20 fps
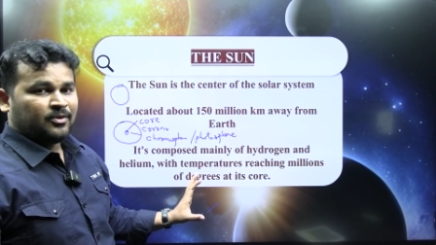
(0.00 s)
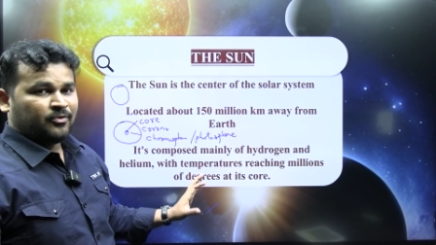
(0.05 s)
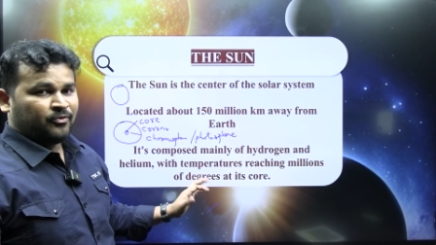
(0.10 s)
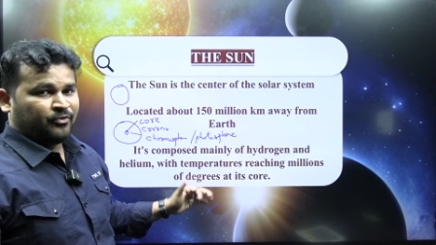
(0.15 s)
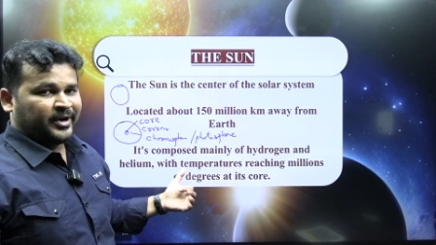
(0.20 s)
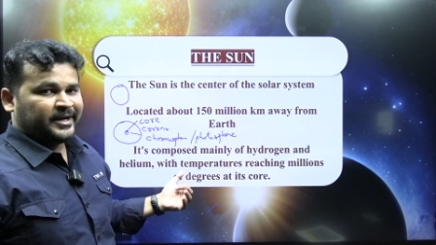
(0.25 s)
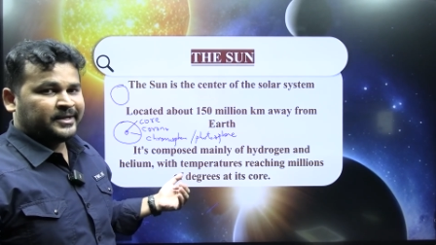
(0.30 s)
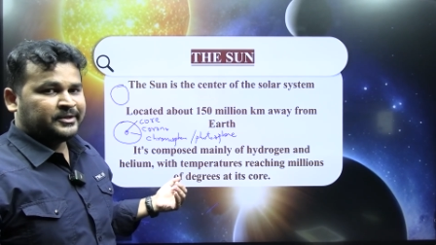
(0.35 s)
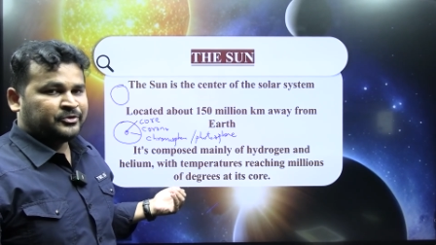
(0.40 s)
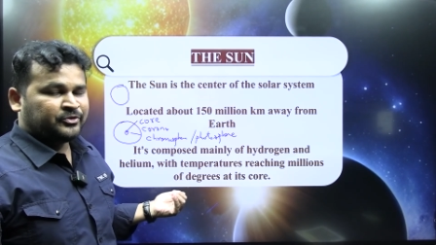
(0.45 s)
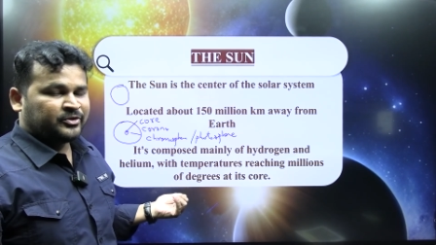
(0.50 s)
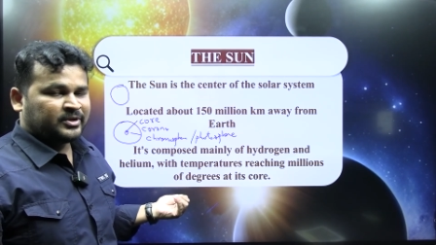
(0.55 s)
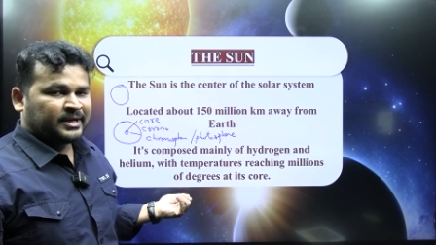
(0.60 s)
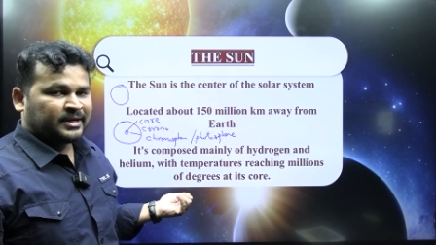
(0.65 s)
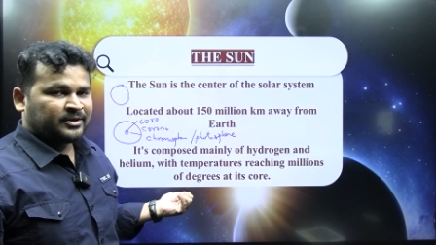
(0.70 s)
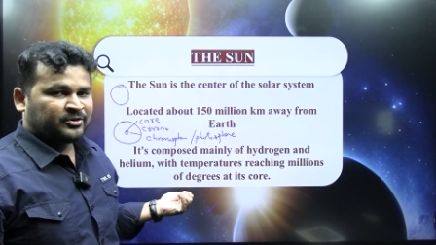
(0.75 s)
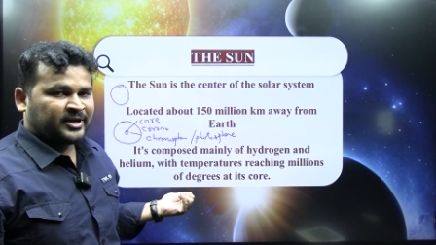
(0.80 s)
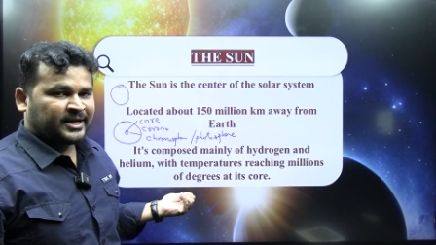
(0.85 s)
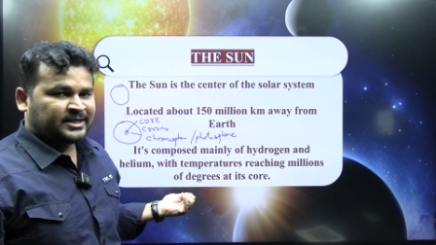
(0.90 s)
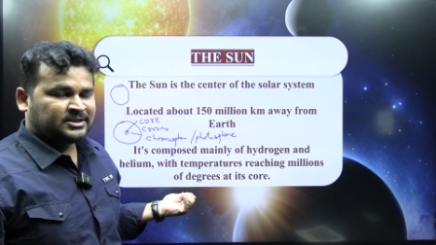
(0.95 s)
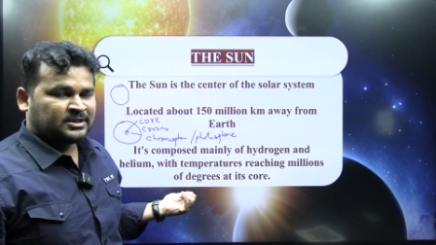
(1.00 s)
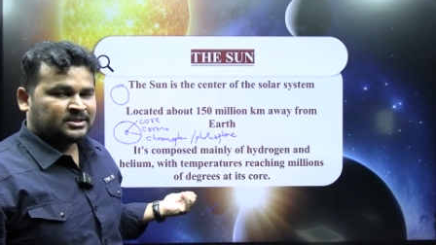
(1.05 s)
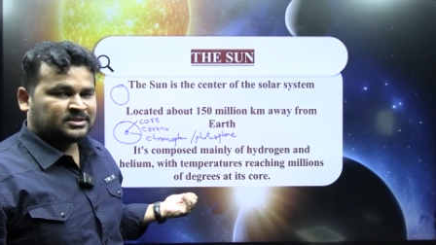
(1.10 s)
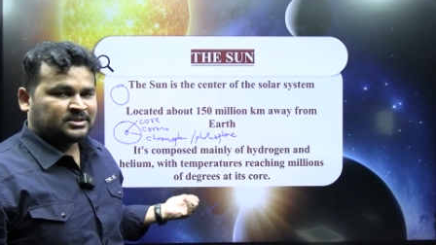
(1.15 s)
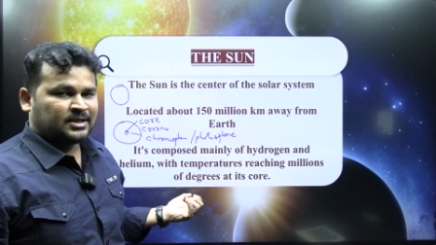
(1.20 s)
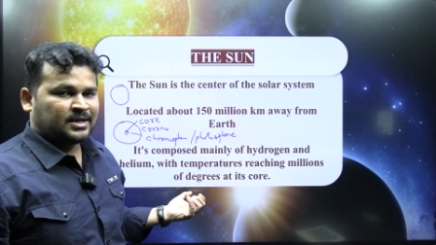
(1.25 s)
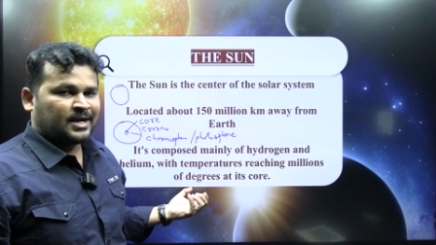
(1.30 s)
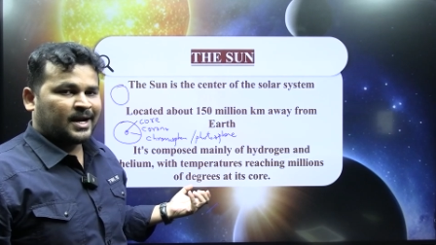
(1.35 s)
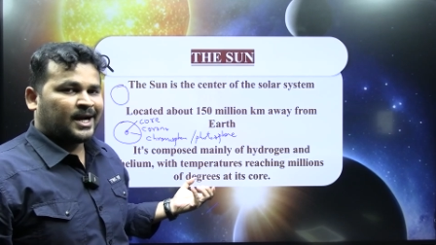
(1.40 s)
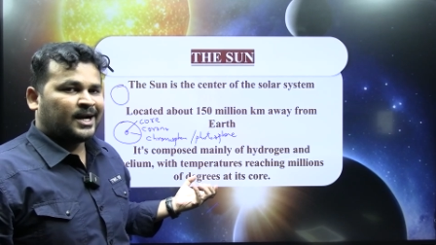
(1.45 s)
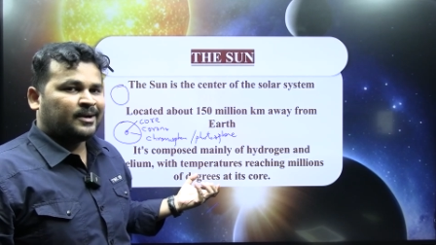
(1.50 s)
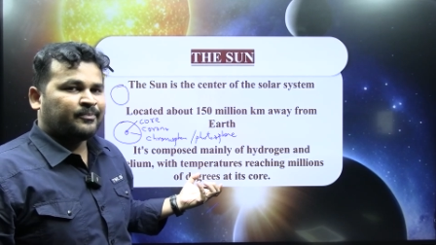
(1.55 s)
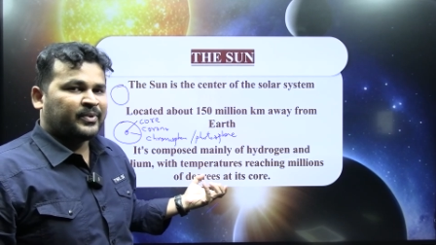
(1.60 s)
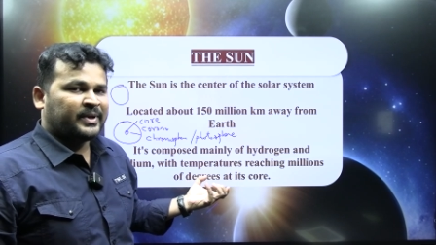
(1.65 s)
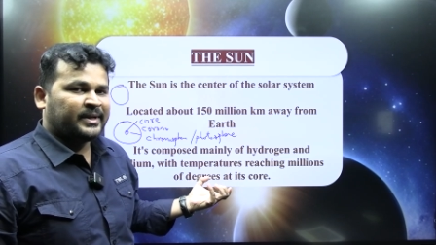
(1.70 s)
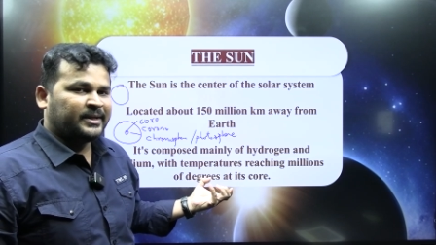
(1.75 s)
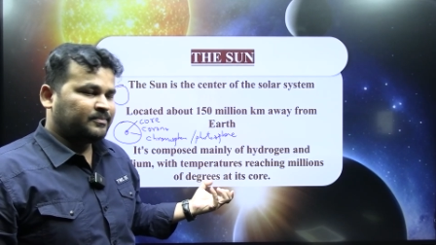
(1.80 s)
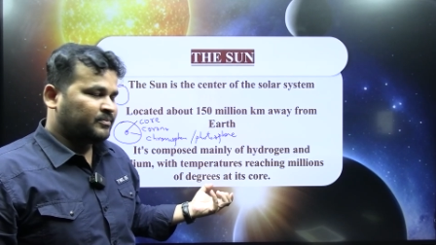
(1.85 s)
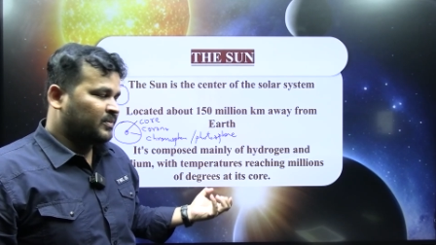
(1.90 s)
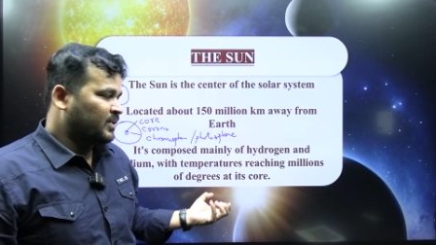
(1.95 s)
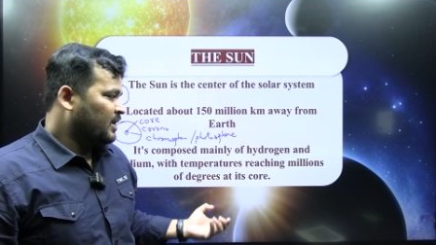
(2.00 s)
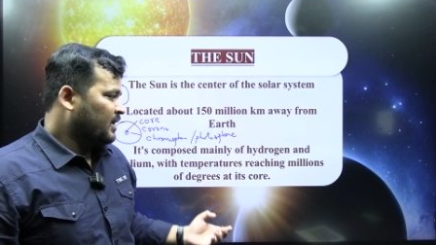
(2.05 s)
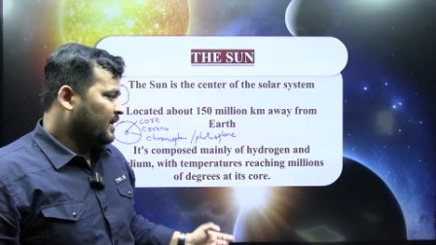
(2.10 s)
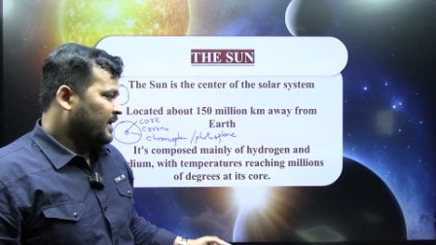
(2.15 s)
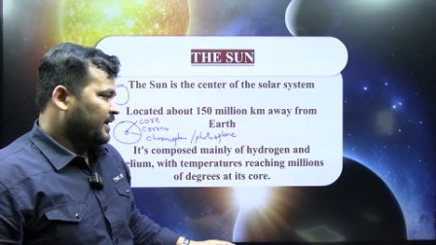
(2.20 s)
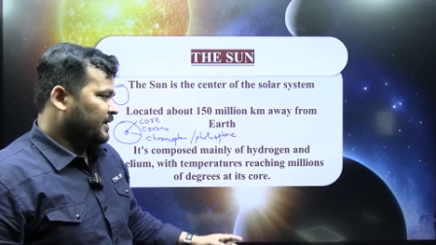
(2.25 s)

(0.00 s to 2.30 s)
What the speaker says: Why nuclear reactions are happening?